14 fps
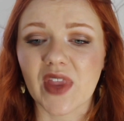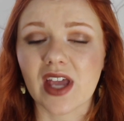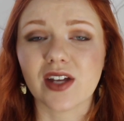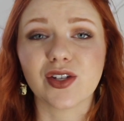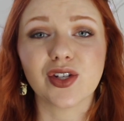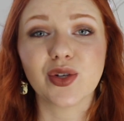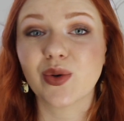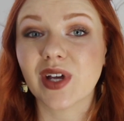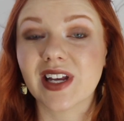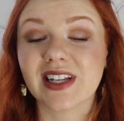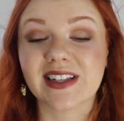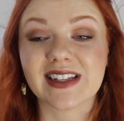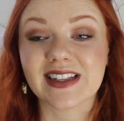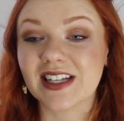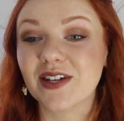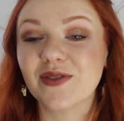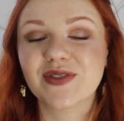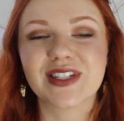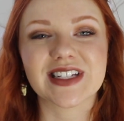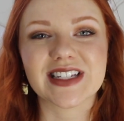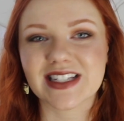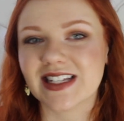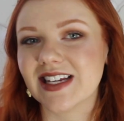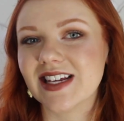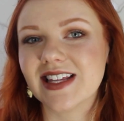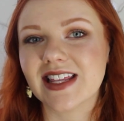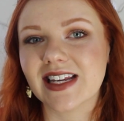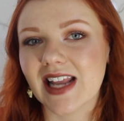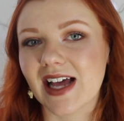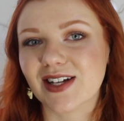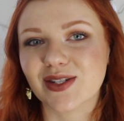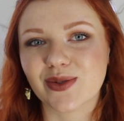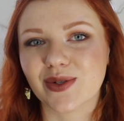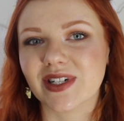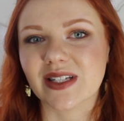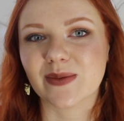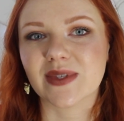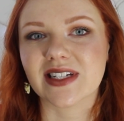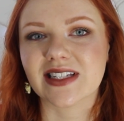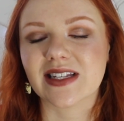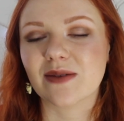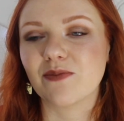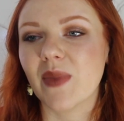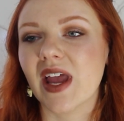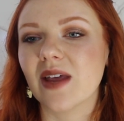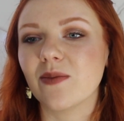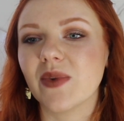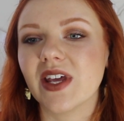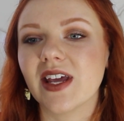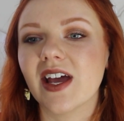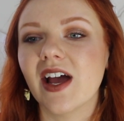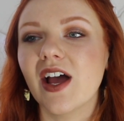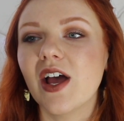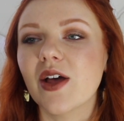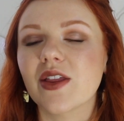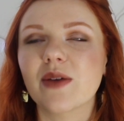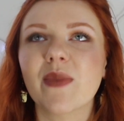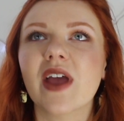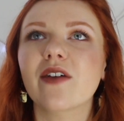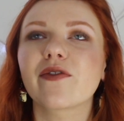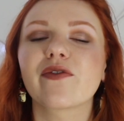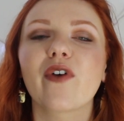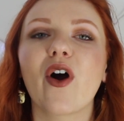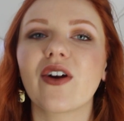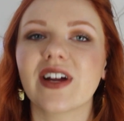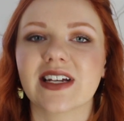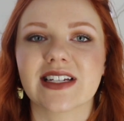And you can live to see the next Christmas that may far